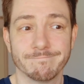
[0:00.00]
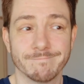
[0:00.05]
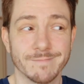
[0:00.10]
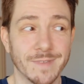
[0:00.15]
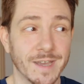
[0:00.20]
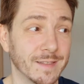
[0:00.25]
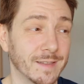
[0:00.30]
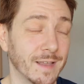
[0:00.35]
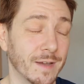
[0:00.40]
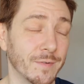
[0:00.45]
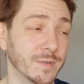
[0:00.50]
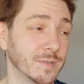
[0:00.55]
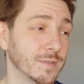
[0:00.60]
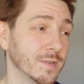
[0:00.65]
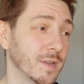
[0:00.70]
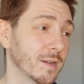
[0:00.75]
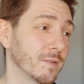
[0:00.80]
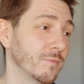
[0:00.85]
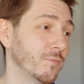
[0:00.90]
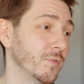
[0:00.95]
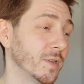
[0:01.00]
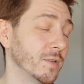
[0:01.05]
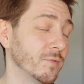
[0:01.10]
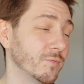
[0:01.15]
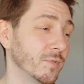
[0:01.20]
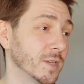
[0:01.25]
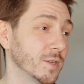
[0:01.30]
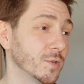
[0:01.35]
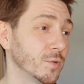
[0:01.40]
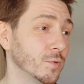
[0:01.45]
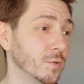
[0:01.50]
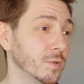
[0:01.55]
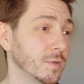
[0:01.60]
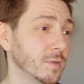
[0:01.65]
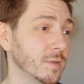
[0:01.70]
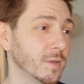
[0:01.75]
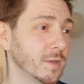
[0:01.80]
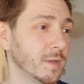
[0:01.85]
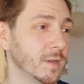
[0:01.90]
And that was like really, really cool.